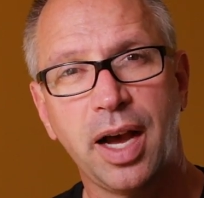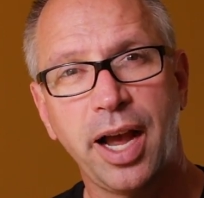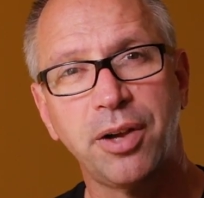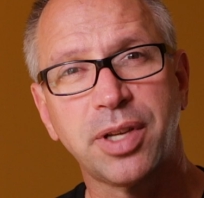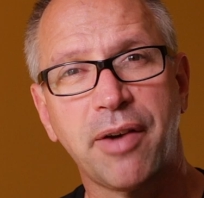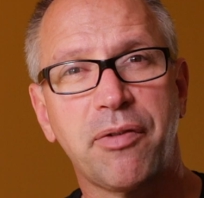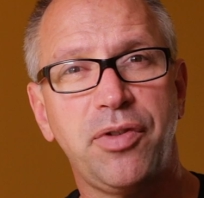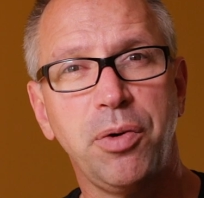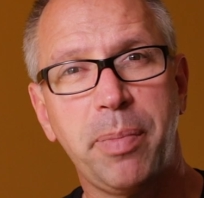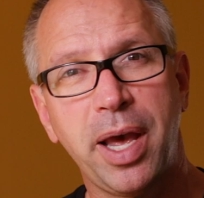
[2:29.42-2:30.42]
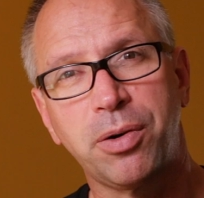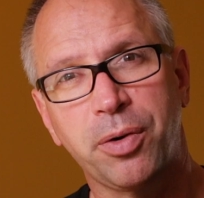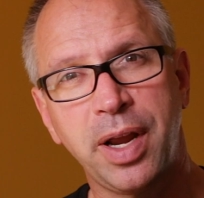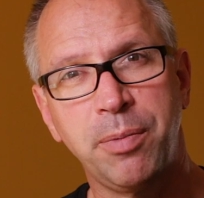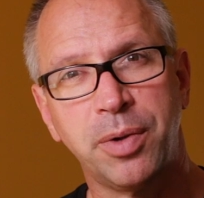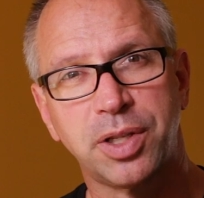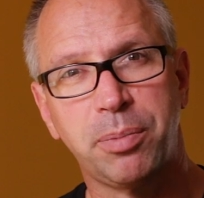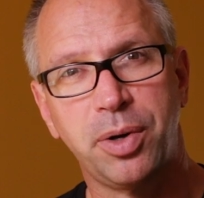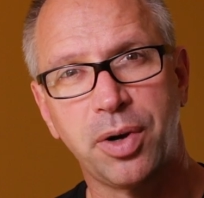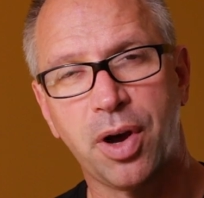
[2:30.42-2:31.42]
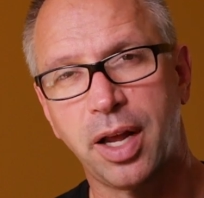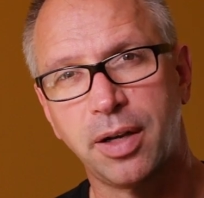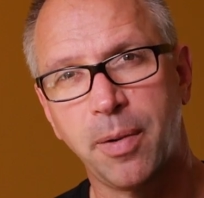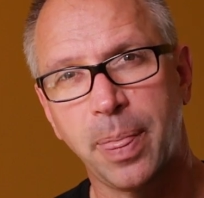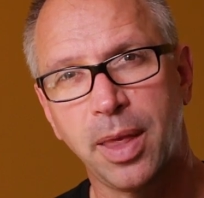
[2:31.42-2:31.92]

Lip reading: I also have a few pale green ones to put on